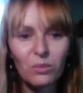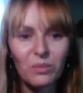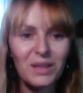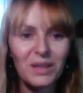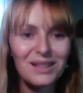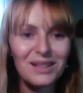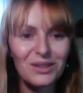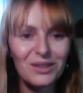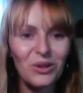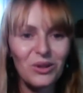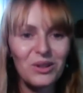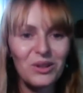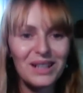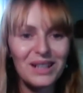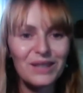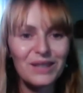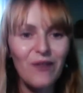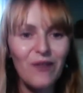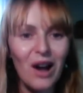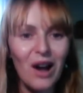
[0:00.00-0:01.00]

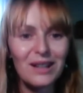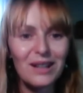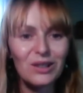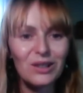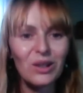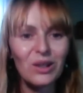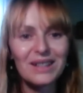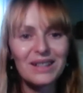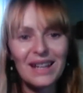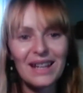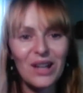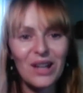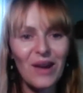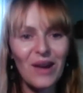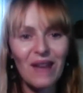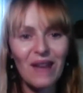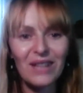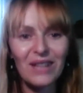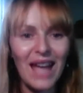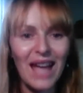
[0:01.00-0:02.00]
it's fine as long as they
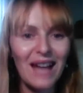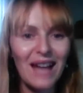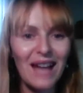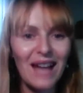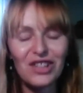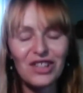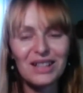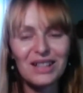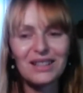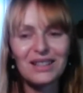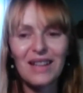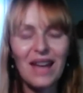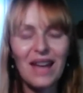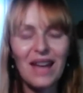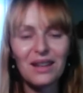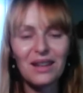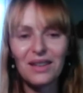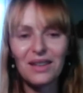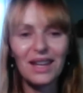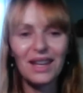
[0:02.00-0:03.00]
don't have any allergies to
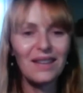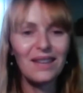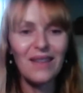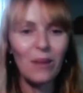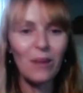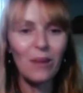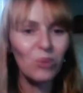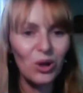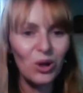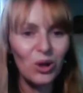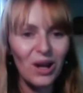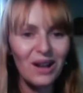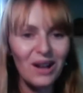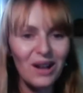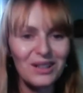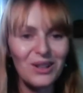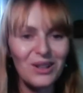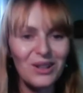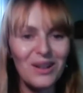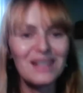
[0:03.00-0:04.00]
anything in that product. You know, it